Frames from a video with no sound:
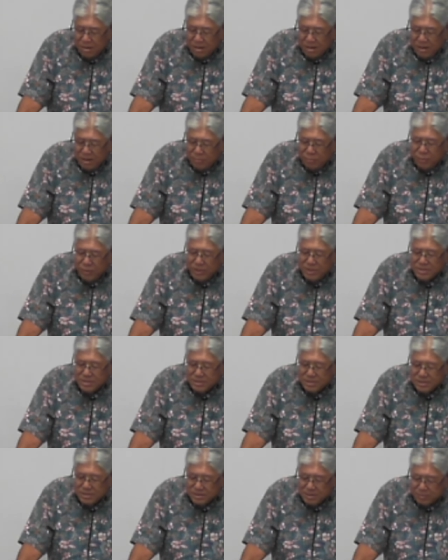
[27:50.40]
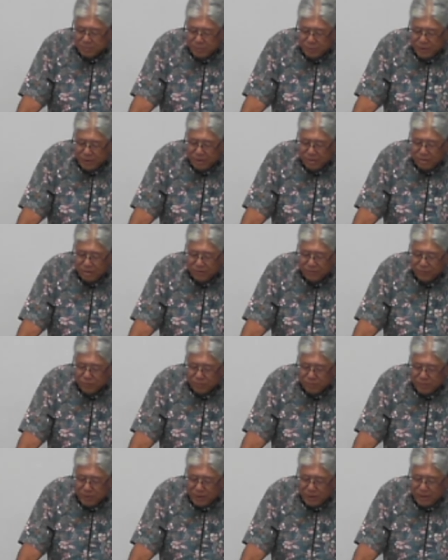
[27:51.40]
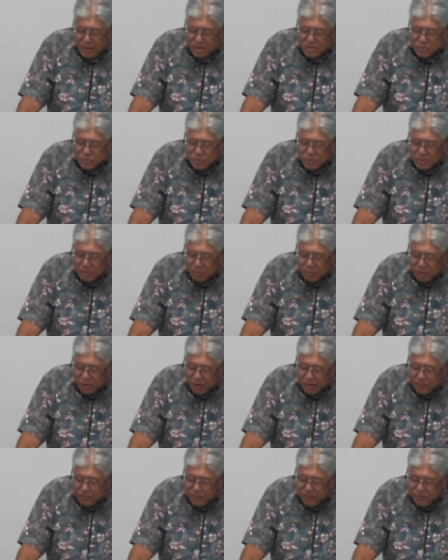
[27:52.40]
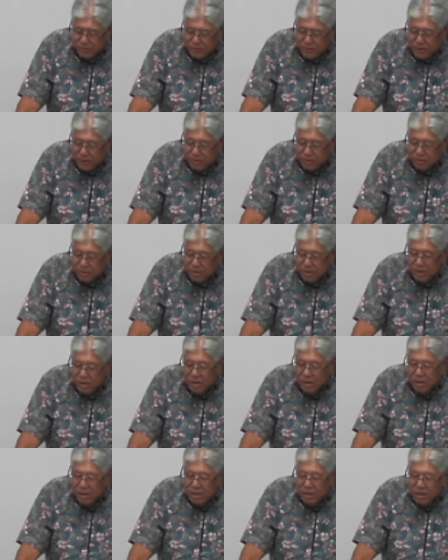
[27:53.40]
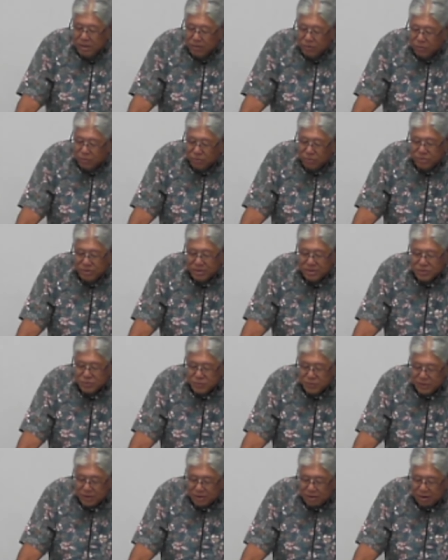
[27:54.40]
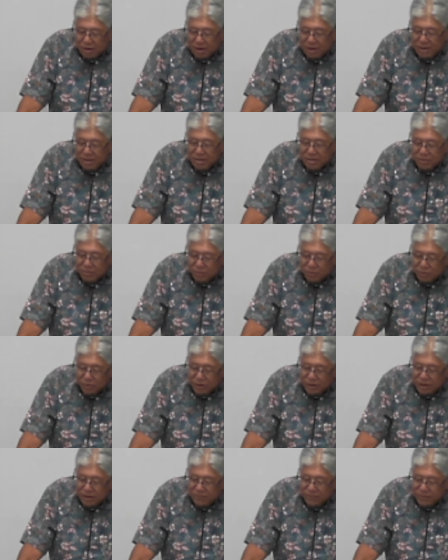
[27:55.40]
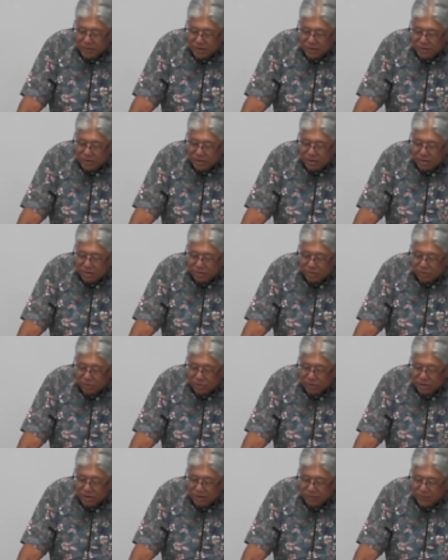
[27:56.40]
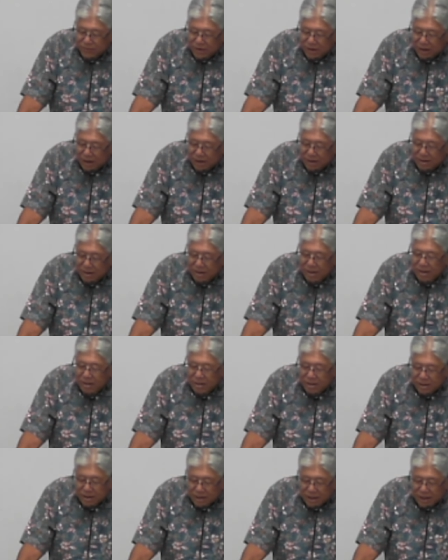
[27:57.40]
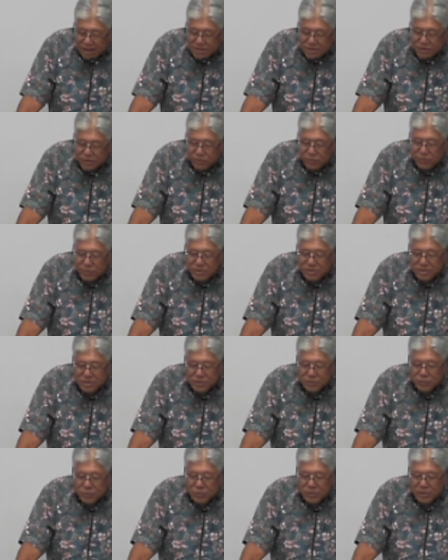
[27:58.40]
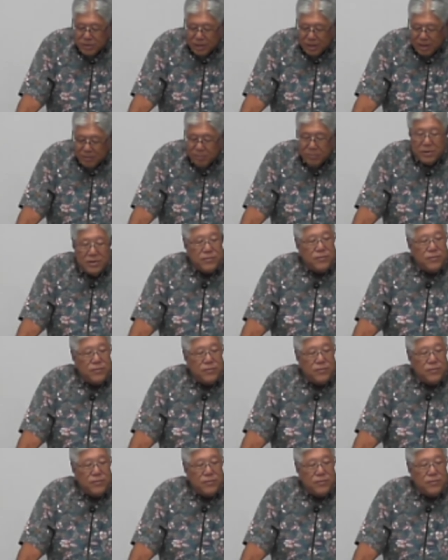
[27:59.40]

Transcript: He brings this appeal of obedience to the part of the reader, no disregarding the warning of the, the Lord of God. The consequences would not be